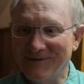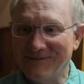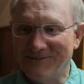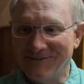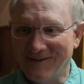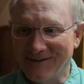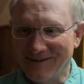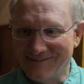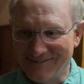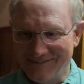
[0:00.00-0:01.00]
he got
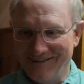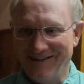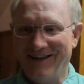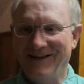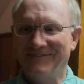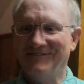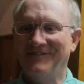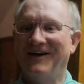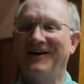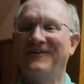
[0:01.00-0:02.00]
short of breath, and
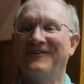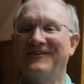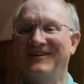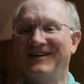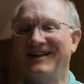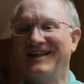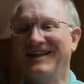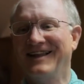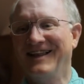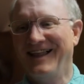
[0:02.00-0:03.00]
seeing him after the
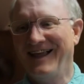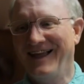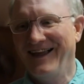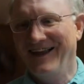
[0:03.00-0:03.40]
operation makes